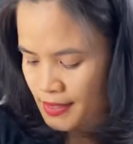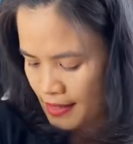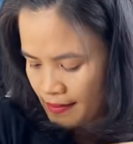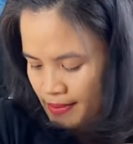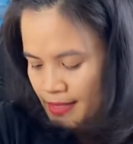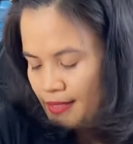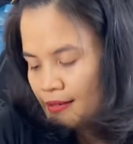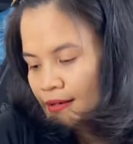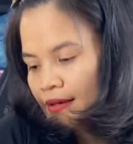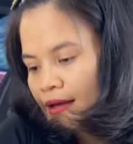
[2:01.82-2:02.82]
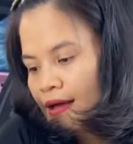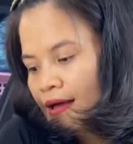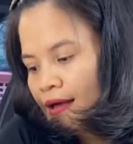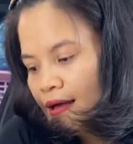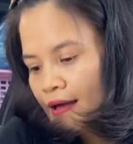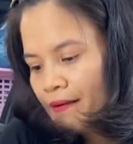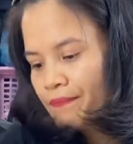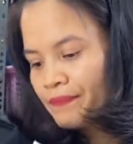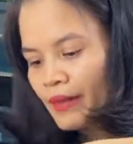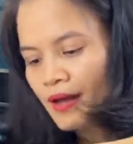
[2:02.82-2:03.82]
see it um
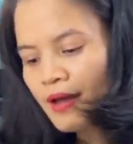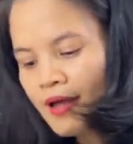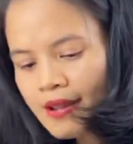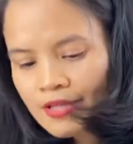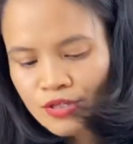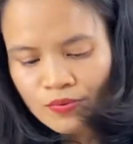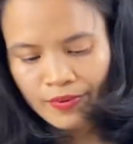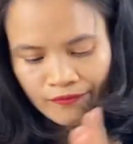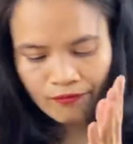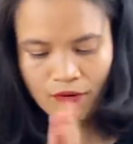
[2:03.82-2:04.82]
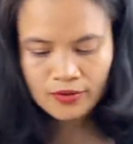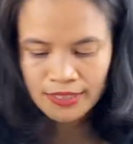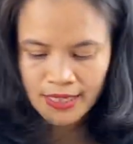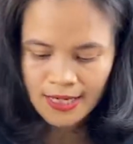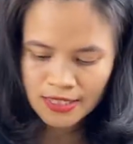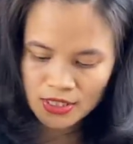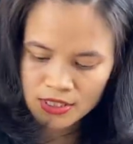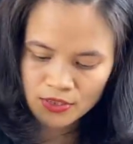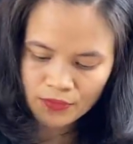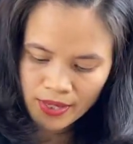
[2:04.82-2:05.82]
next with 14
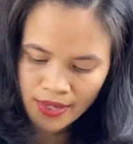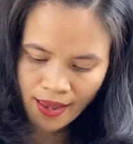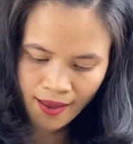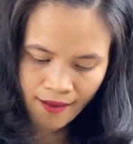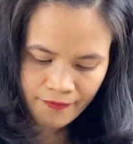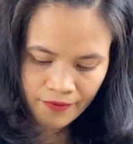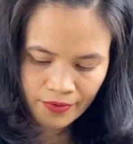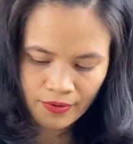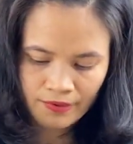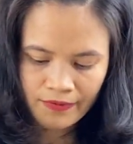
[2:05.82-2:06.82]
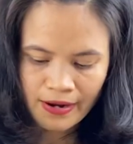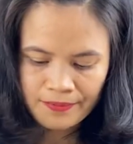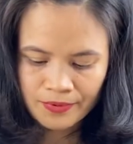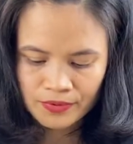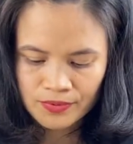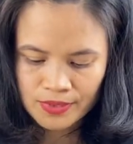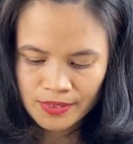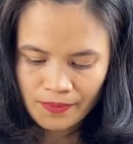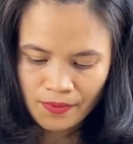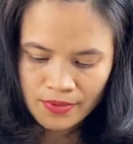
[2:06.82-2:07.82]
inches we have uh, available to
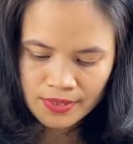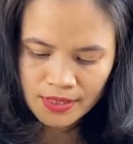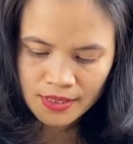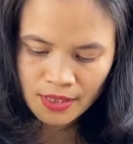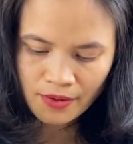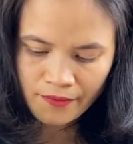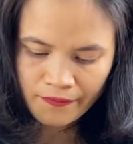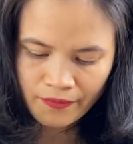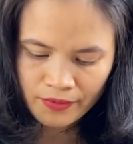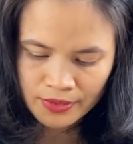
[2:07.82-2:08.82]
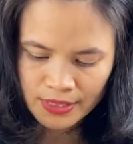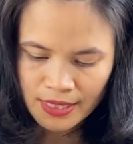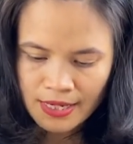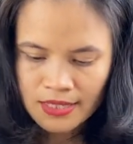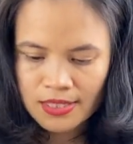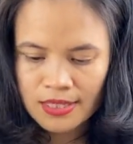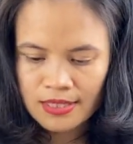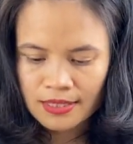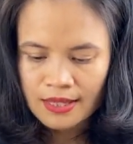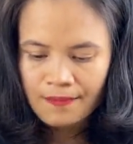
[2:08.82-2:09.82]
see also 14 inches
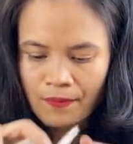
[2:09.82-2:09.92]
deep